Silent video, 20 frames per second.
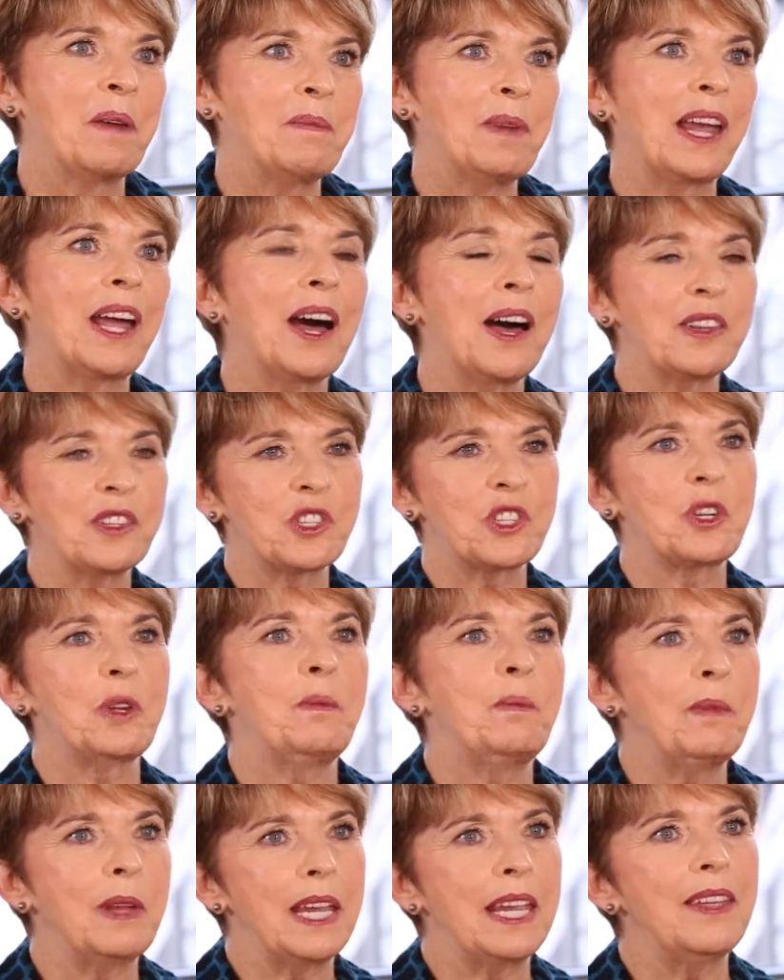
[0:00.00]
because
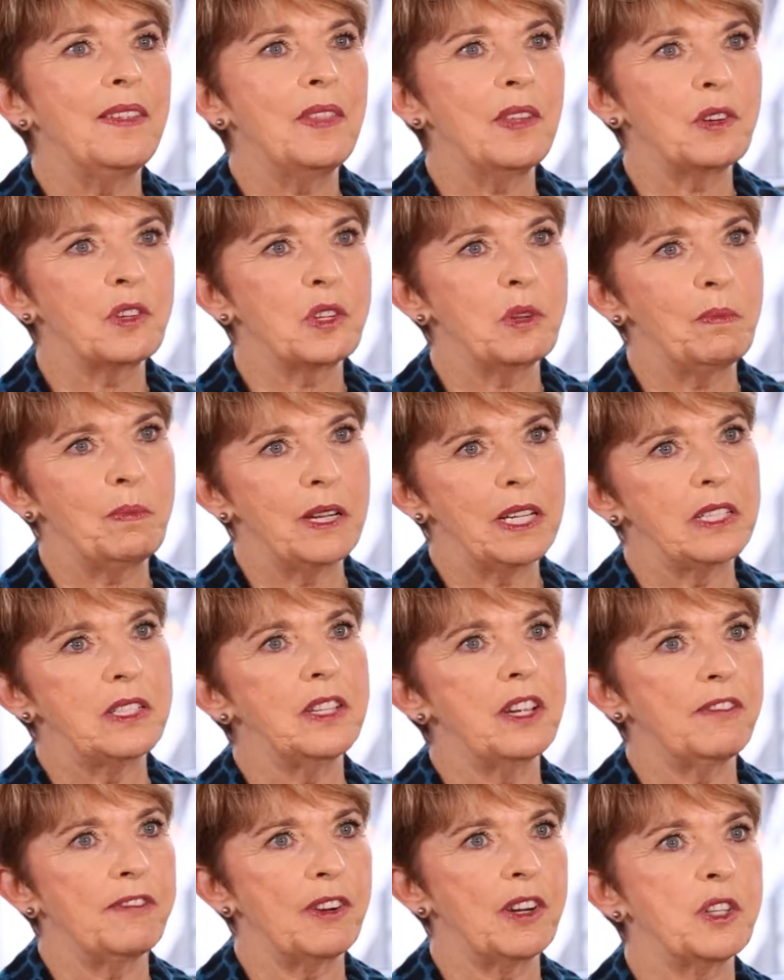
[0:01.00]
to me there's a big
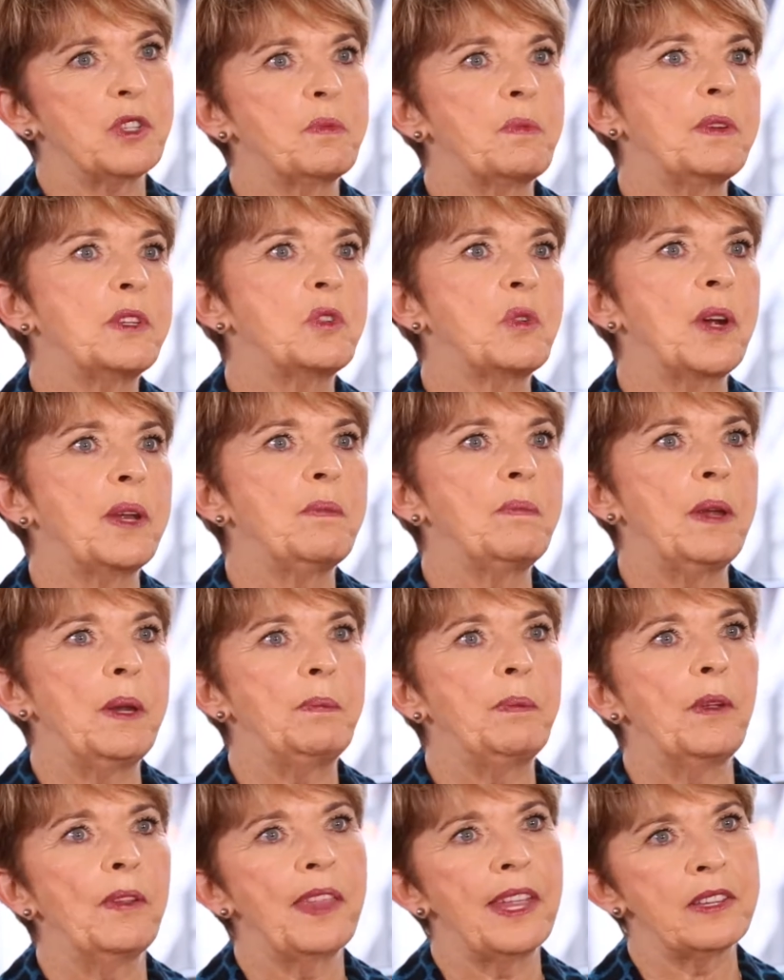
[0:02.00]
difference between
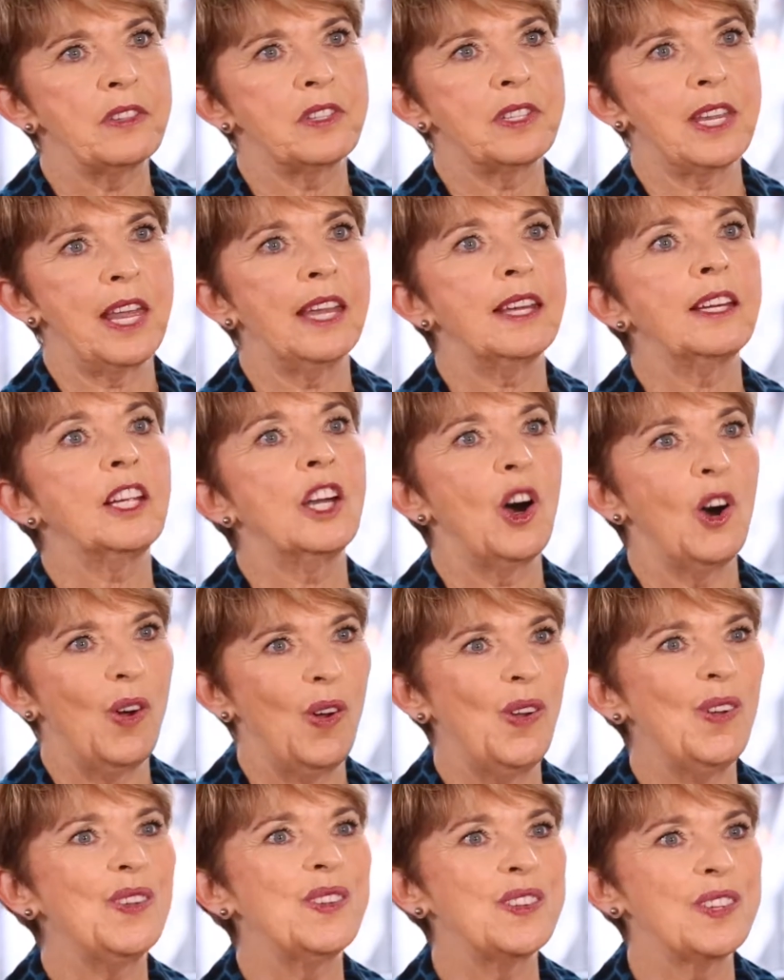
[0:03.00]
people that set
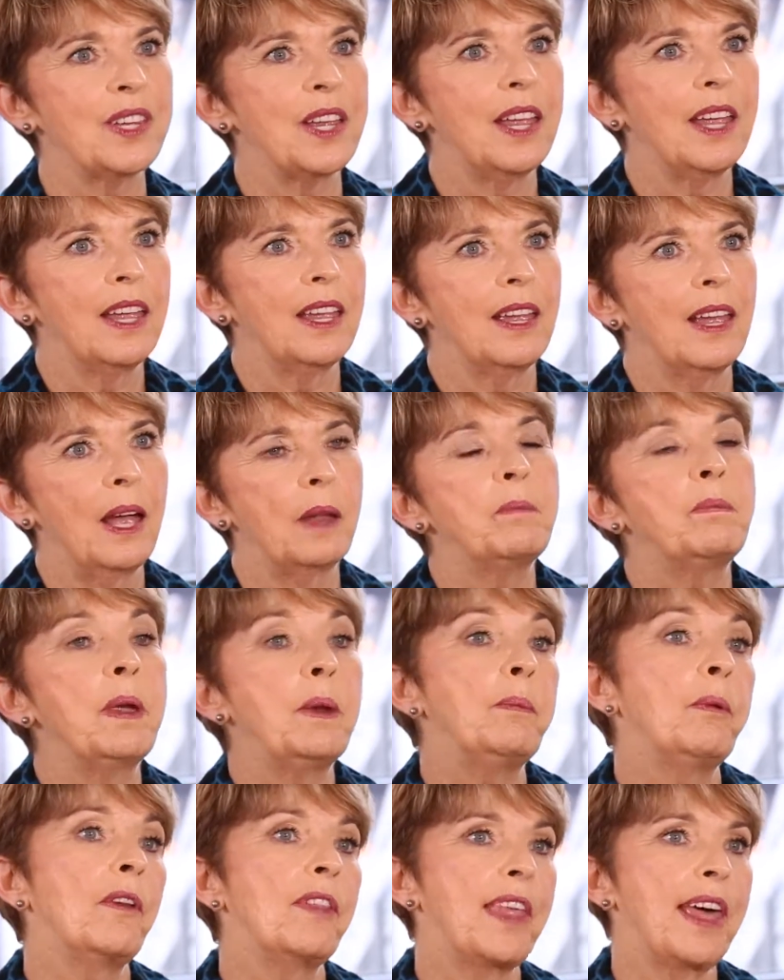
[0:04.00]
goals and
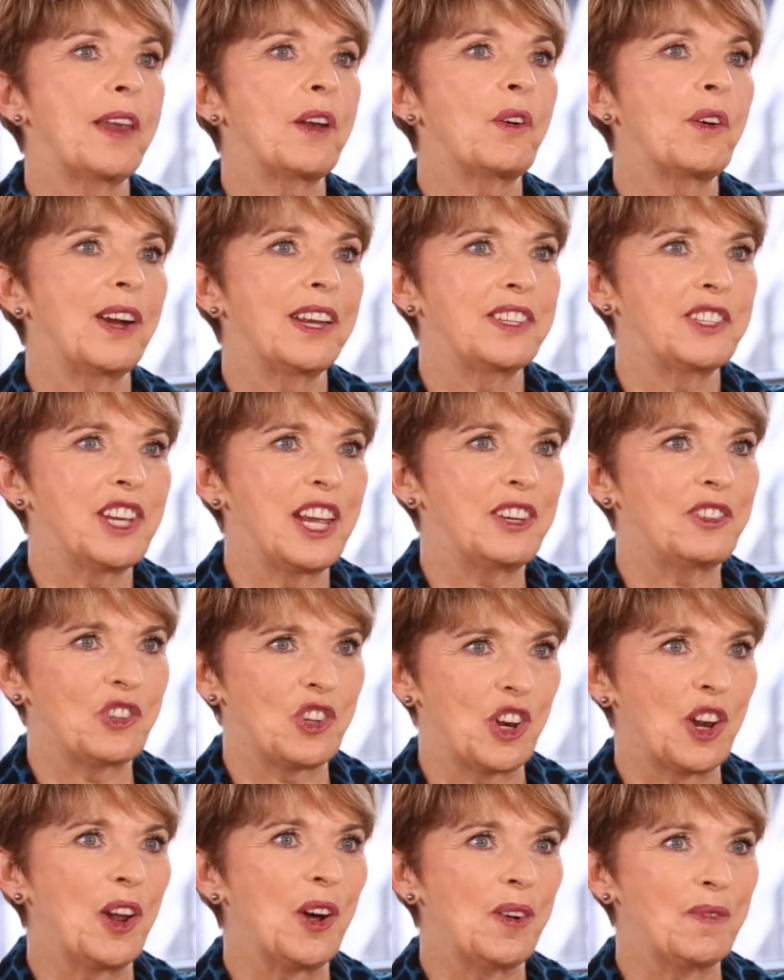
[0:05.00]
people that are
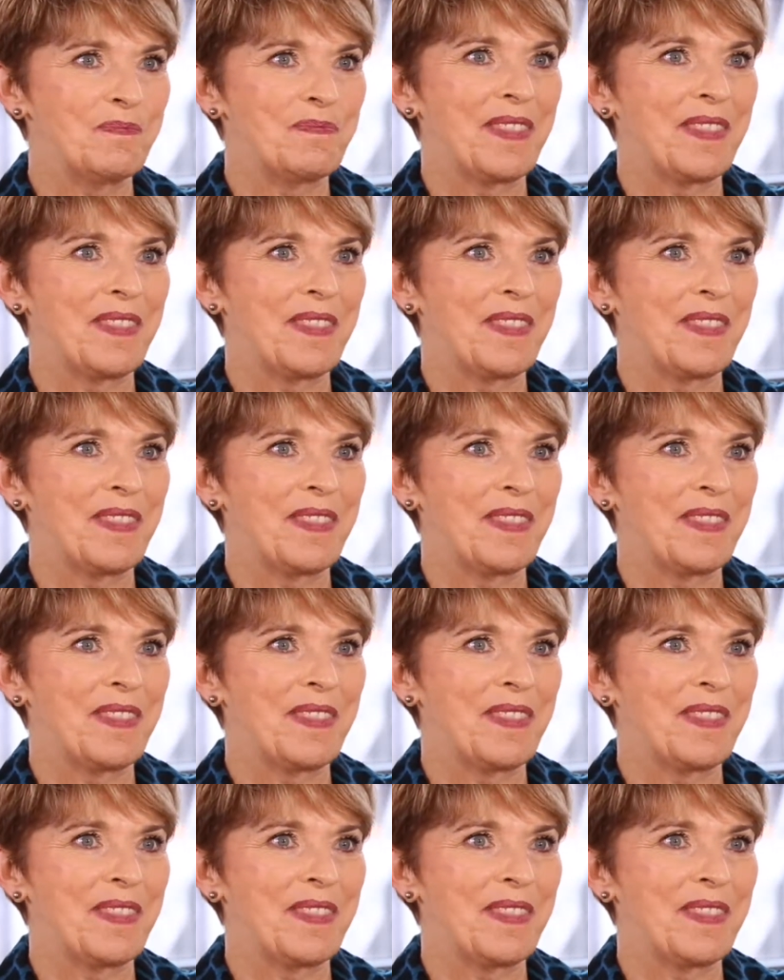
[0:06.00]
intentional.